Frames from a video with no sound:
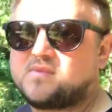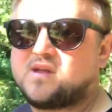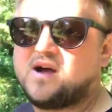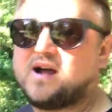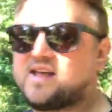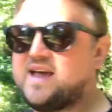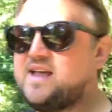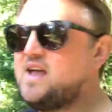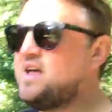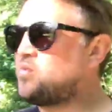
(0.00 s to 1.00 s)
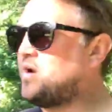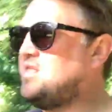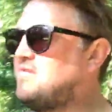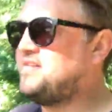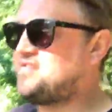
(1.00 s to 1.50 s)
Okay, it's one of the
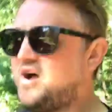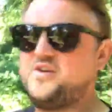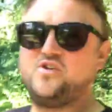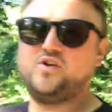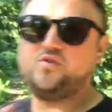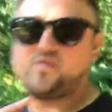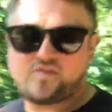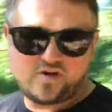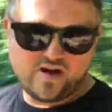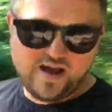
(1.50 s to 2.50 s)
runs that I use,